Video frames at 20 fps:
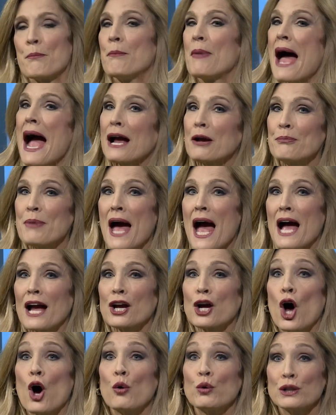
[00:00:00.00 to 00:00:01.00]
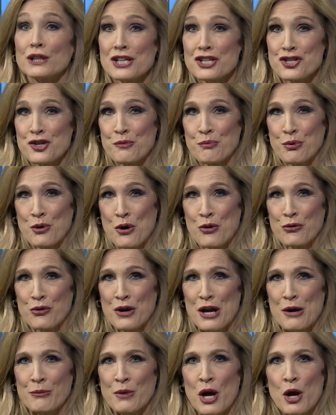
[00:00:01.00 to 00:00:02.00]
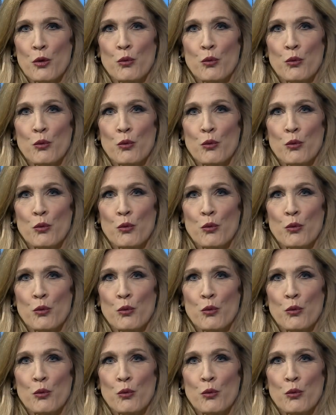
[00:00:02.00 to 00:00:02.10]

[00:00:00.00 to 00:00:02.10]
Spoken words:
Backpack Coalition program,